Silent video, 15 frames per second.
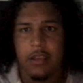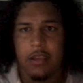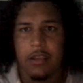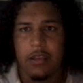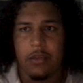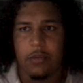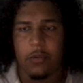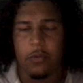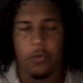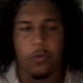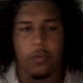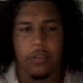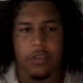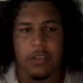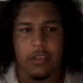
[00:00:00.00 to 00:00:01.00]
we
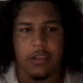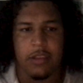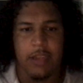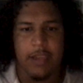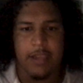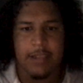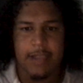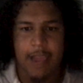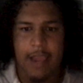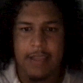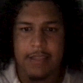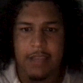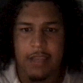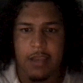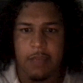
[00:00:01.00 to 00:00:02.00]
were, the the next
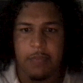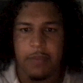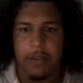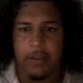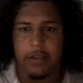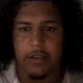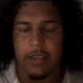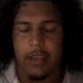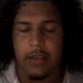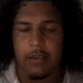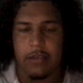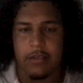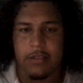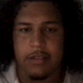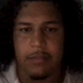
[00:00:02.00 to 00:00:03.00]
guys up and
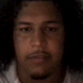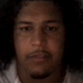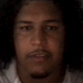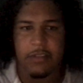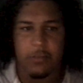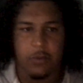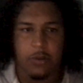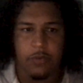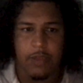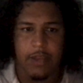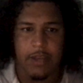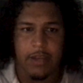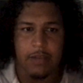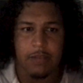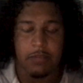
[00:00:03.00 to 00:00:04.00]
and some of us weren't
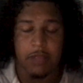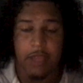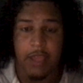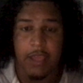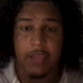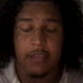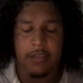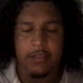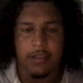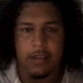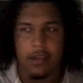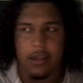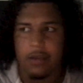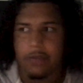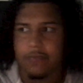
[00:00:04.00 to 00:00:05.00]
ready to play
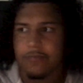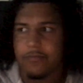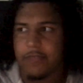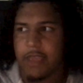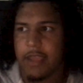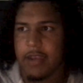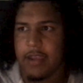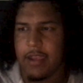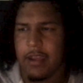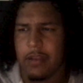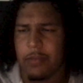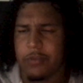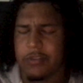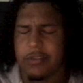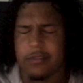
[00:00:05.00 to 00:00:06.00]
um, and and it
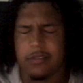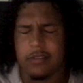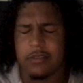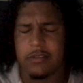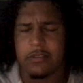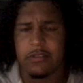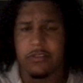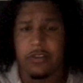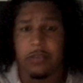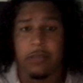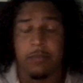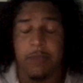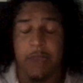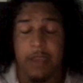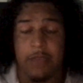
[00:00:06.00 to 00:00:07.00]
was
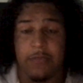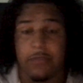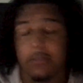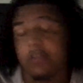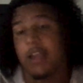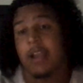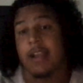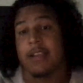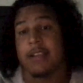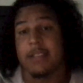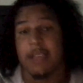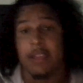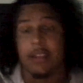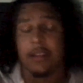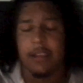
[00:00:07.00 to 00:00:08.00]
extremely painful like i
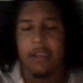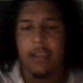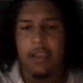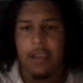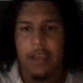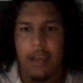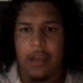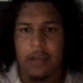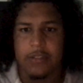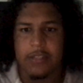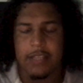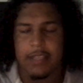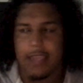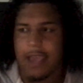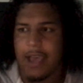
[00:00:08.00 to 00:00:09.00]
said i was
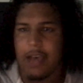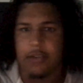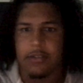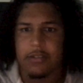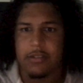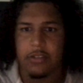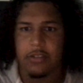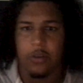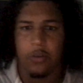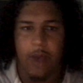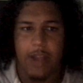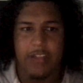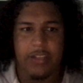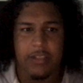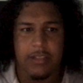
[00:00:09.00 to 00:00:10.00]
at the house you know
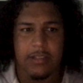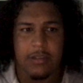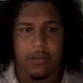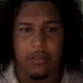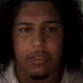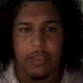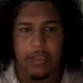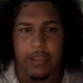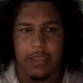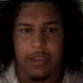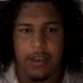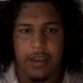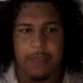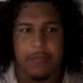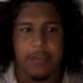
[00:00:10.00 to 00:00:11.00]
watching this whole thing and
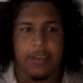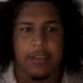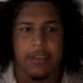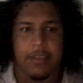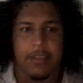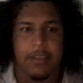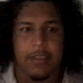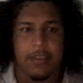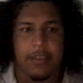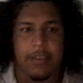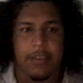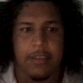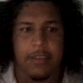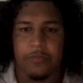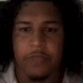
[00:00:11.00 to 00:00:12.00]
then i'd be in the
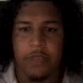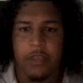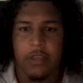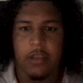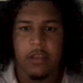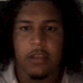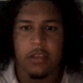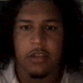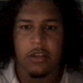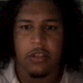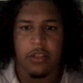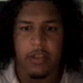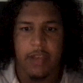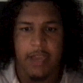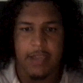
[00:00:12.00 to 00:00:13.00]
meeting room
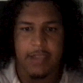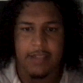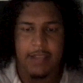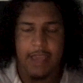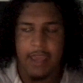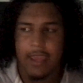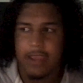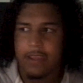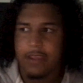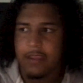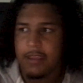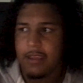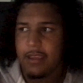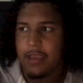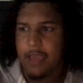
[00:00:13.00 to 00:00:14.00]
you know the next
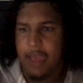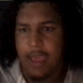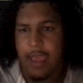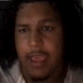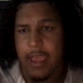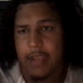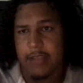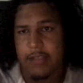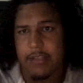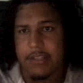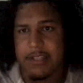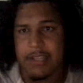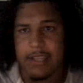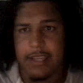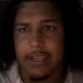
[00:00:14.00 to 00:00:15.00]
day and just
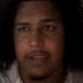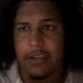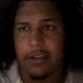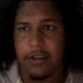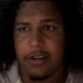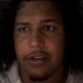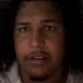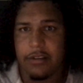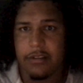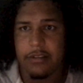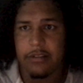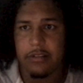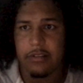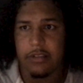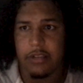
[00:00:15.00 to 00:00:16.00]
to hear
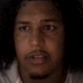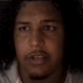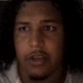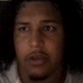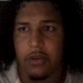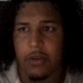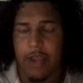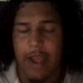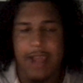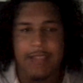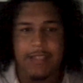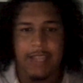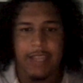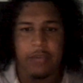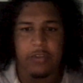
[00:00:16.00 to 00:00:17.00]
you know guys
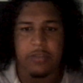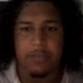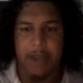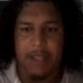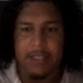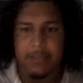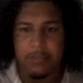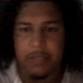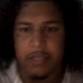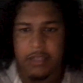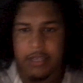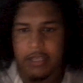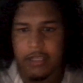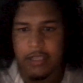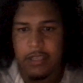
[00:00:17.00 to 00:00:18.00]
take
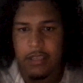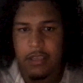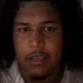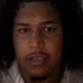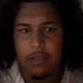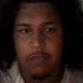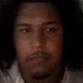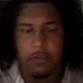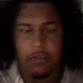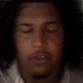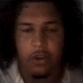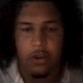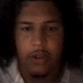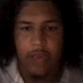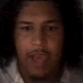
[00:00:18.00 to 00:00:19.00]
responsibility mm. for their
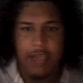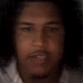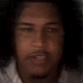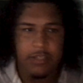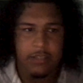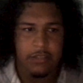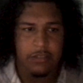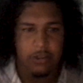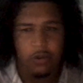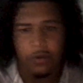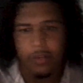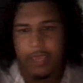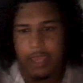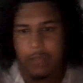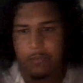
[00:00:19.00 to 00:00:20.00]
own actions and their
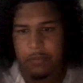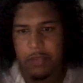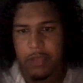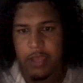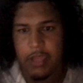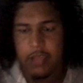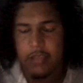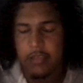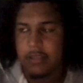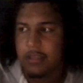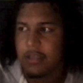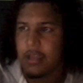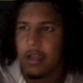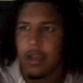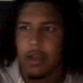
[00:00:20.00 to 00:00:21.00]
own gameplay
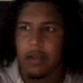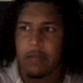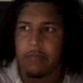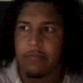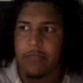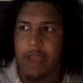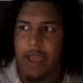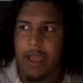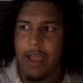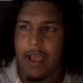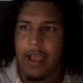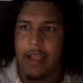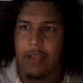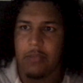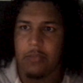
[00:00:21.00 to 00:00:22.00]
um, I,
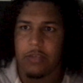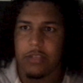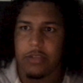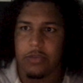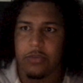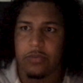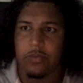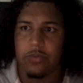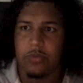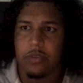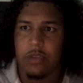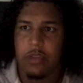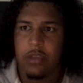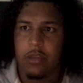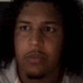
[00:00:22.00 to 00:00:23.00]
I when you
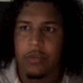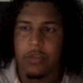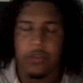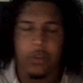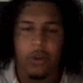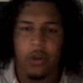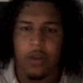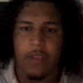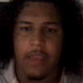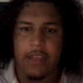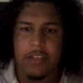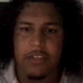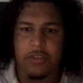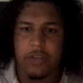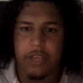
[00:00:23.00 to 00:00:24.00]
when you go on
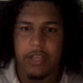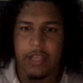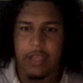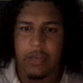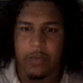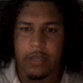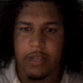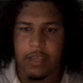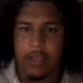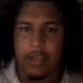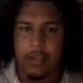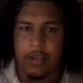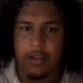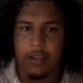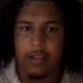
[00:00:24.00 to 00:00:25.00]
that streak like we did
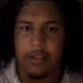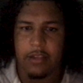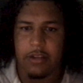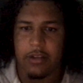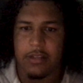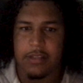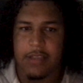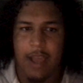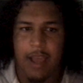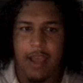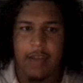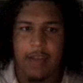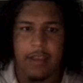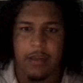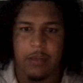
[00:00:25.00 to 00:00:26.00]
and, and you're as
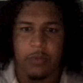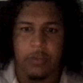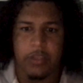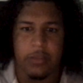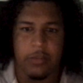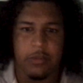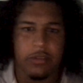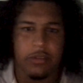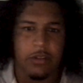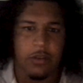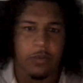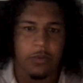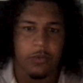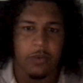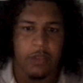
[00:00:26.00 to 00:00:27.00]
hot and we you know
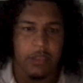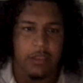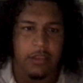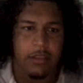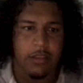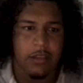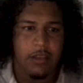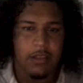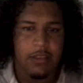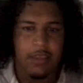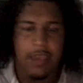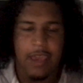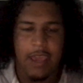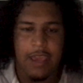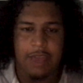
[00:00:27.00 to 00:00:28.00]
we won the the
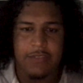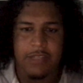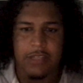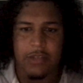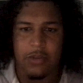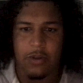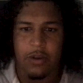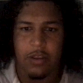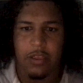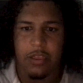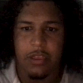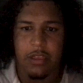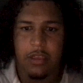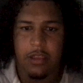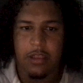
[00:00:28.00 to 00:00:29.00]
AFC North
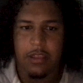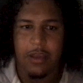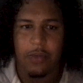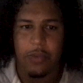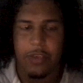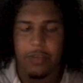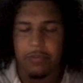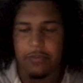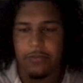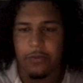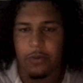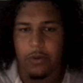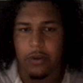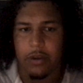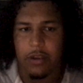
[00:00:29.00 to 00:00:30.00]
that week
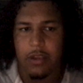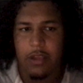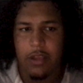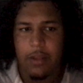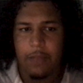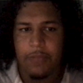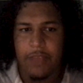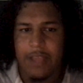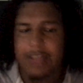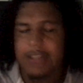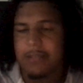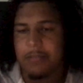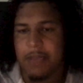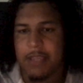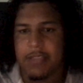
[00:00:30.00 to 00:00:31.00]
before, that's
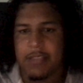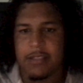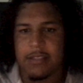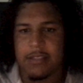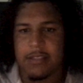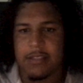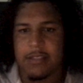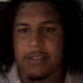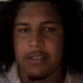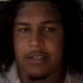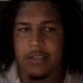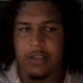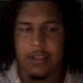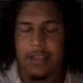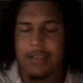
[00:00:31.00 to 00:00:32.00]
the best
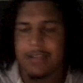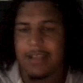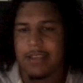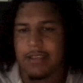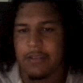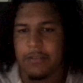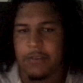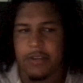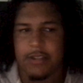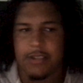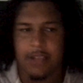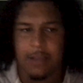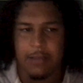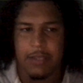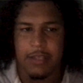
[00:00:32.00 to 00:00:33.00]
decision. And that's not the
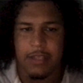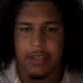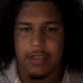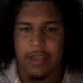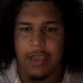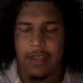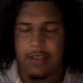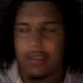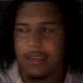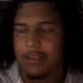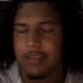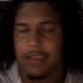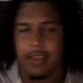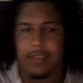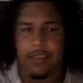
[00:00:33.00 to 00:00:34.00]
first time he did that. They
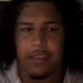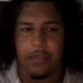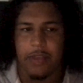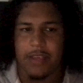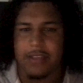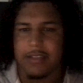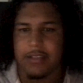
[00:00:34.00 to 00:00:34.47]
they they rested